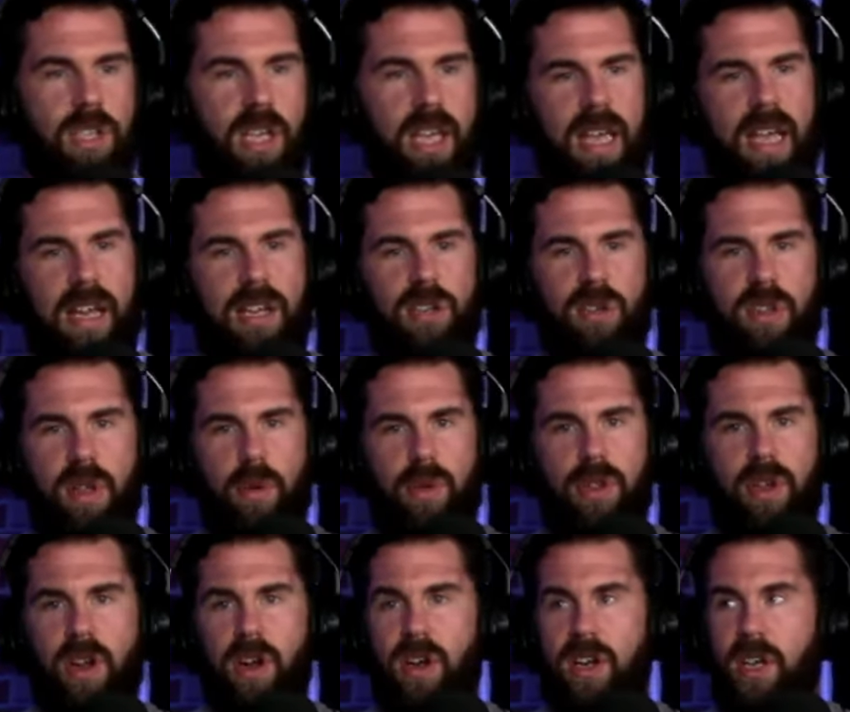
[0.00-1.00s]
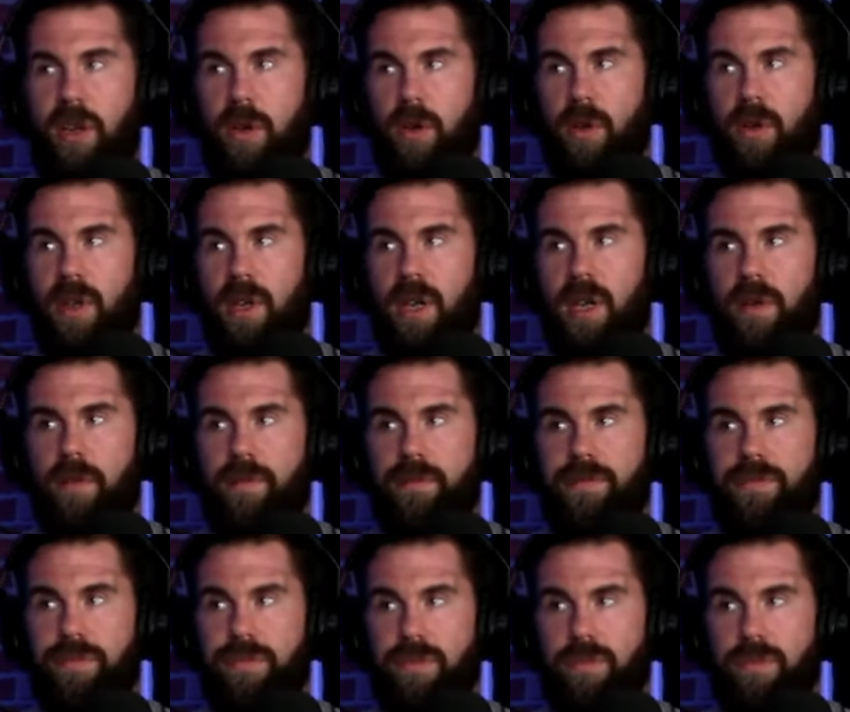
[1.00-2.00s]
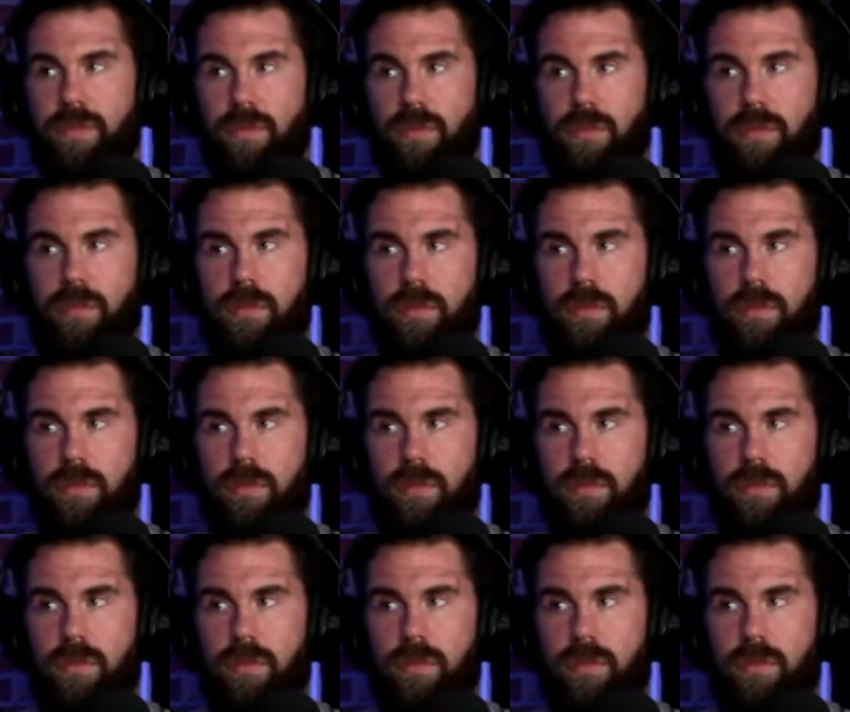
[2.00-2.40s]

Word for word: can't do that with audio. It's it's good, you know. They